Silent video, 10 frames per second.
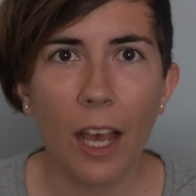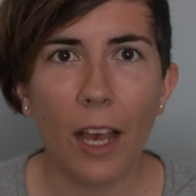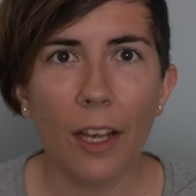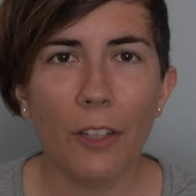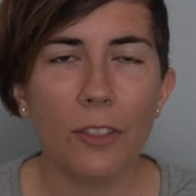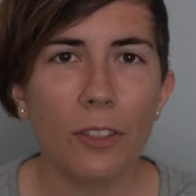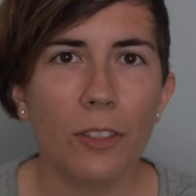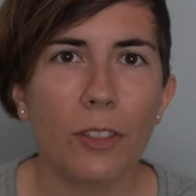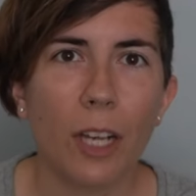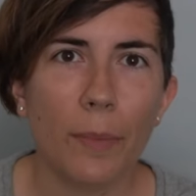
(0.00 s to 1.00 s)
I also
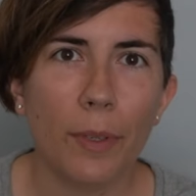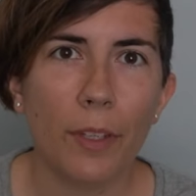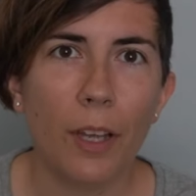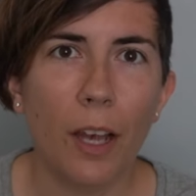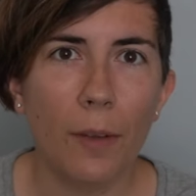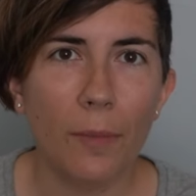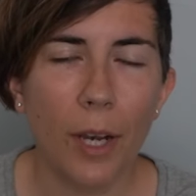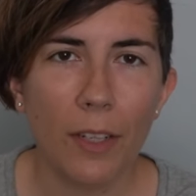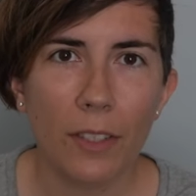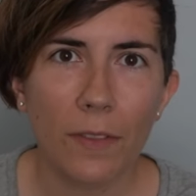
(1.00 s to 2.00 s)
do a couple
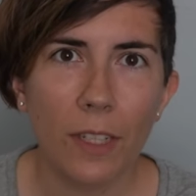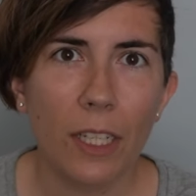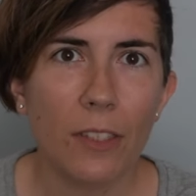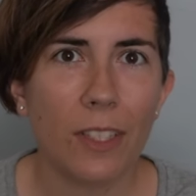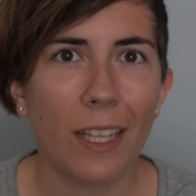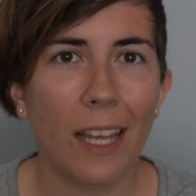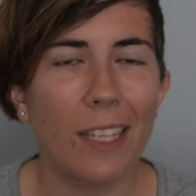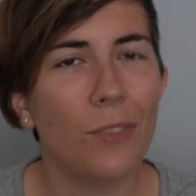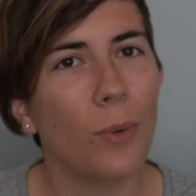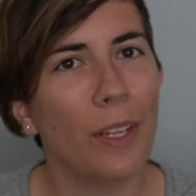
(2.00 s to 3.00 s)
unboxing videos, and that
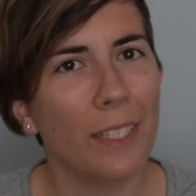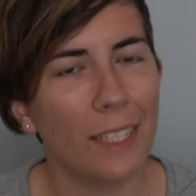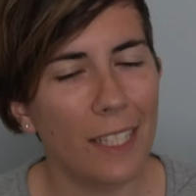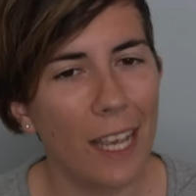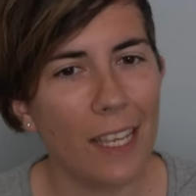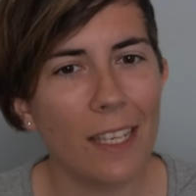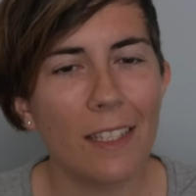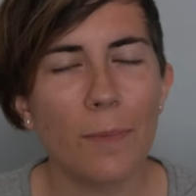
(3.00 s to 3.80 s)
is what today is.